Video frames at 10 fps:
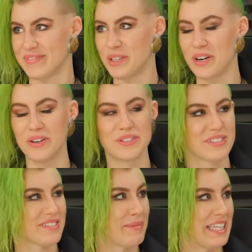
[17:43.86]
Who
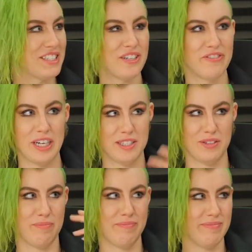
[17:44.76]
knows? I mean, that shit affects
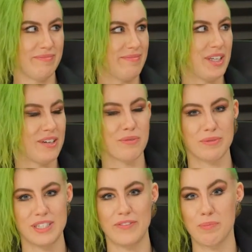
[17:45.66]
the, you know, we're
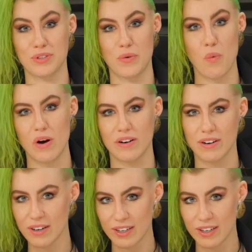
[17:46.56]
70% water.